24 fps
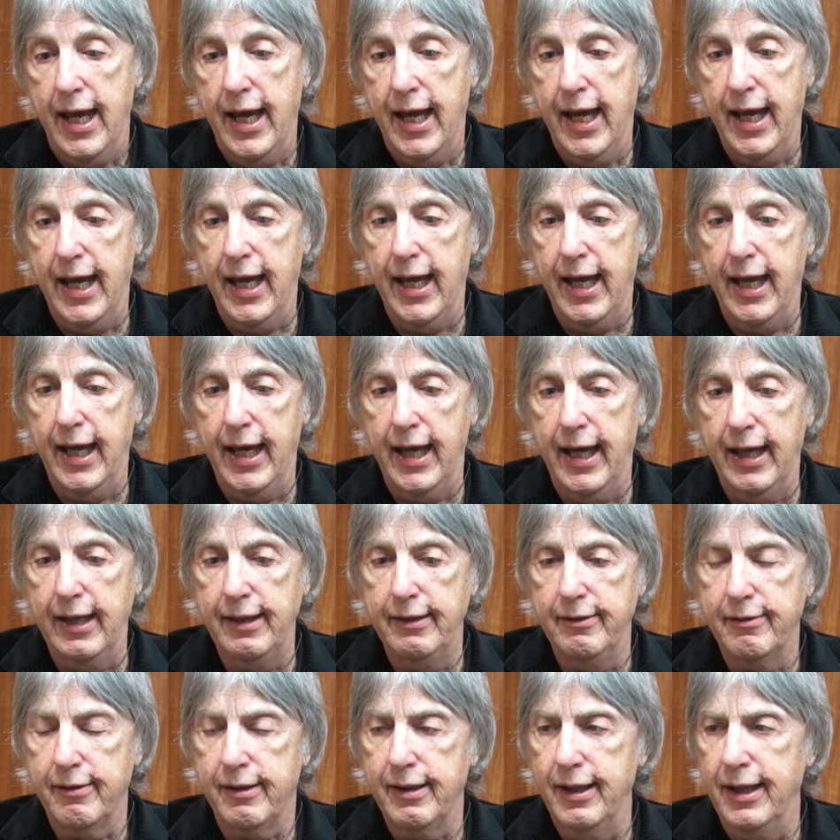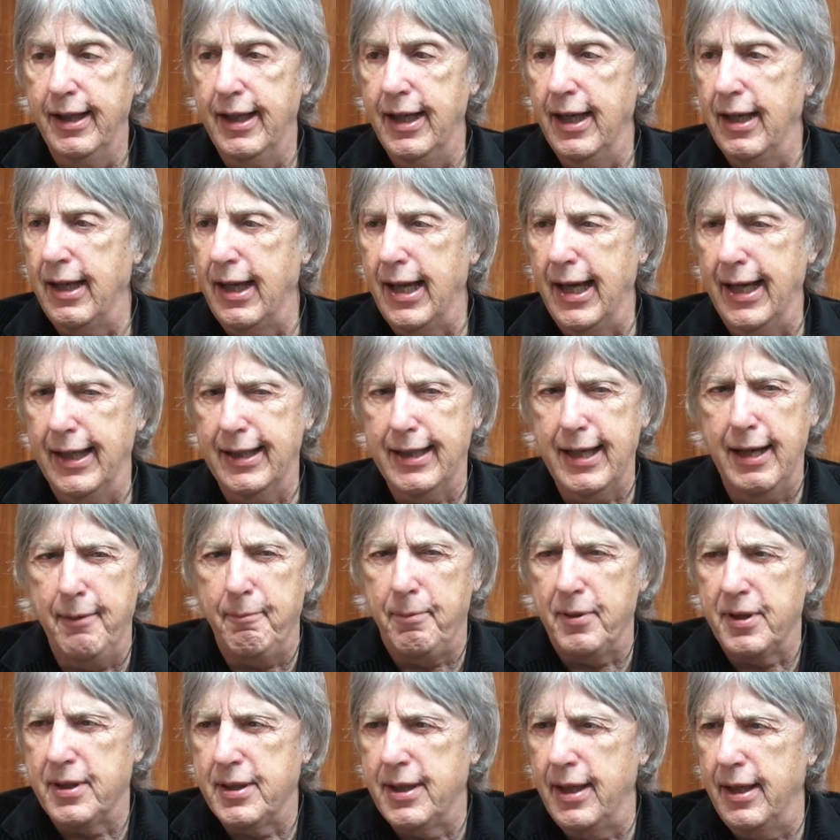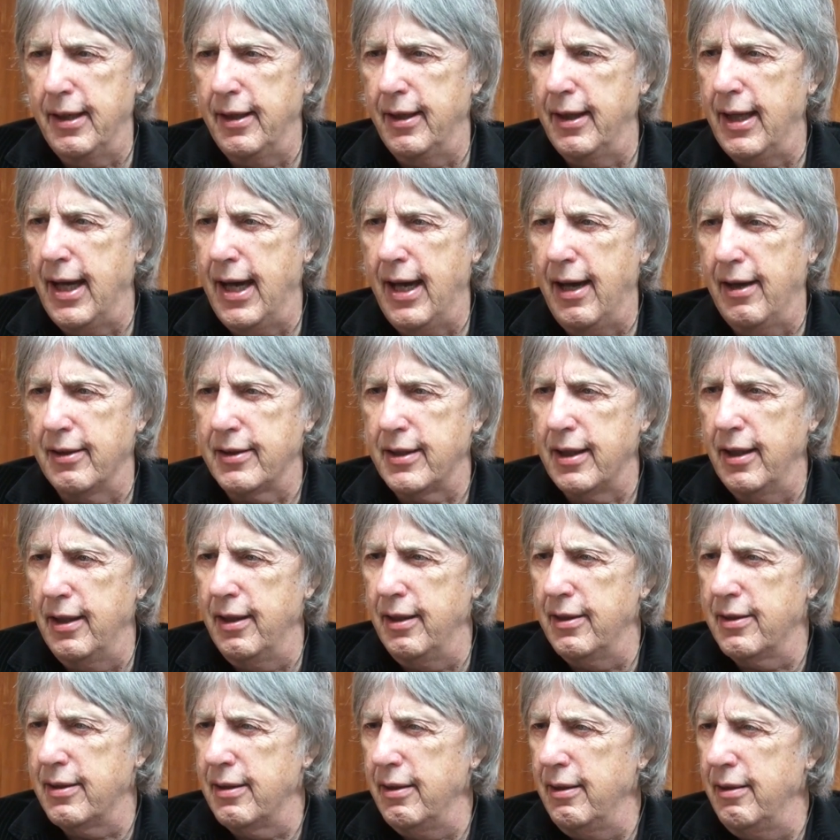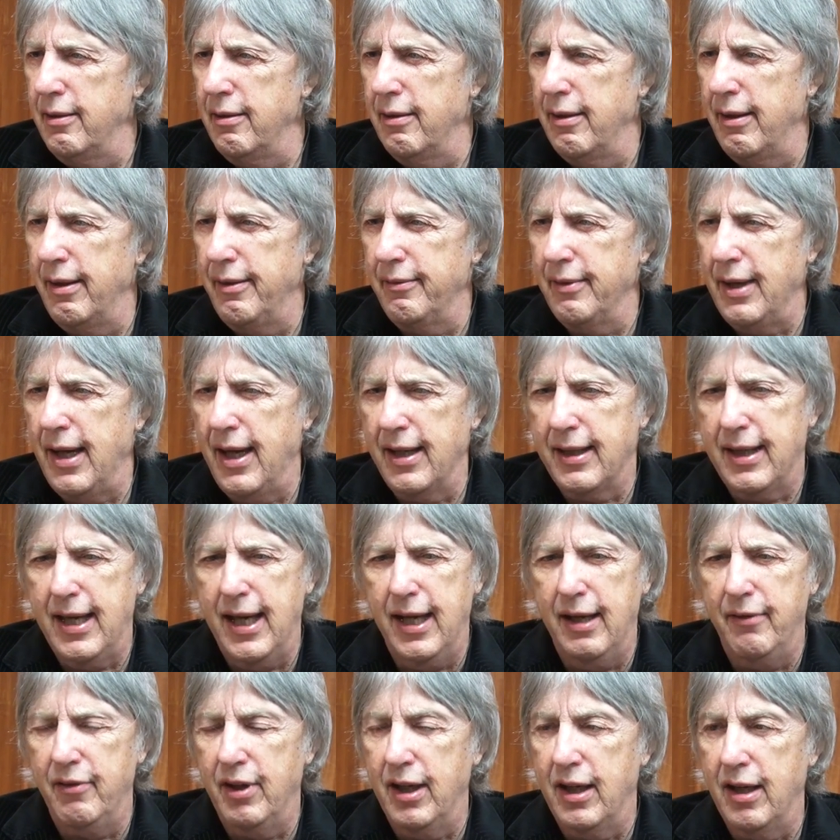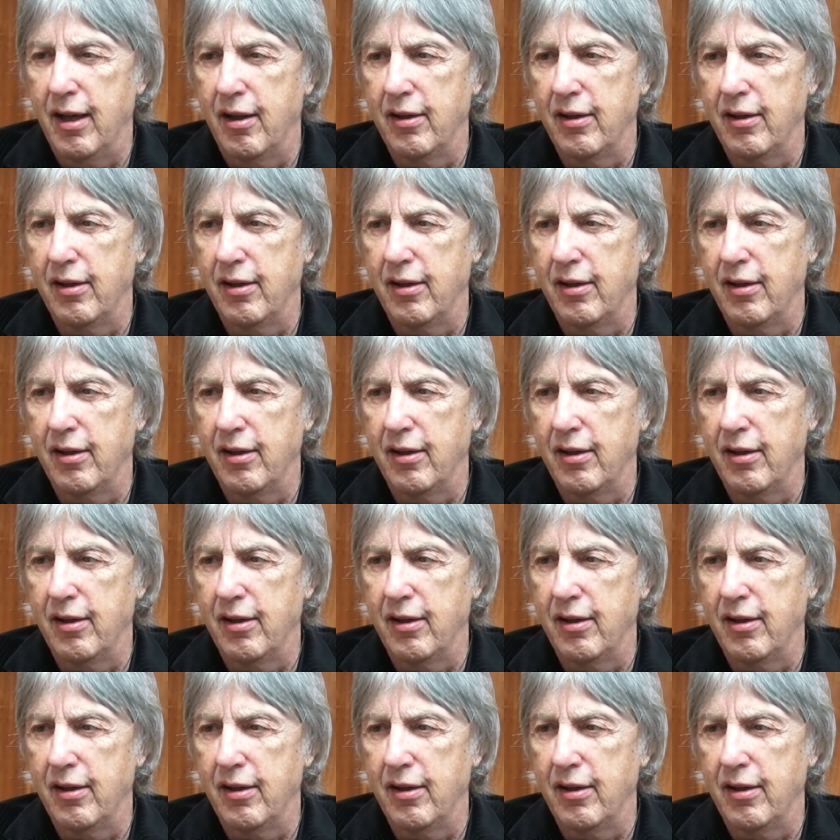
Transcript: and you're going to get like 10% of the house. And it's you know I, I can't even